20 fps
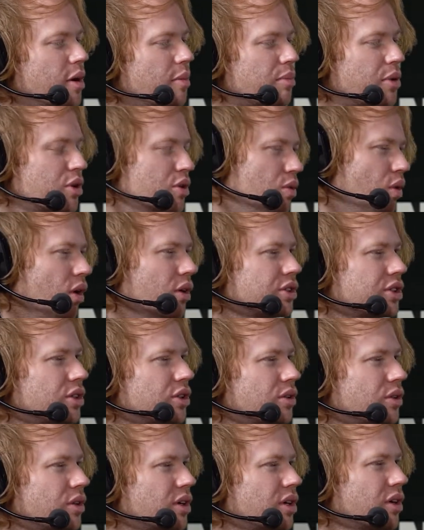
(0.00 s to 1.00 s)
but you
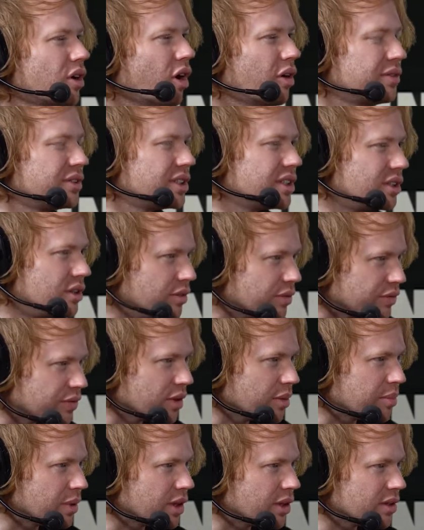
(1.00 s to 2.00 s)
also, all of a sudden you
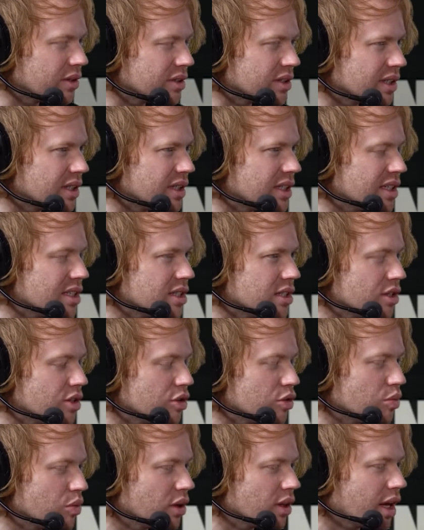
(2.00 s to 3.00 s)
flip gears and
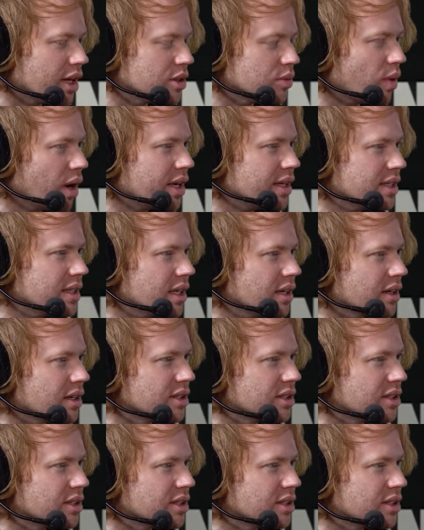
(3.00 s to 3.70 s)
you realize why he's there,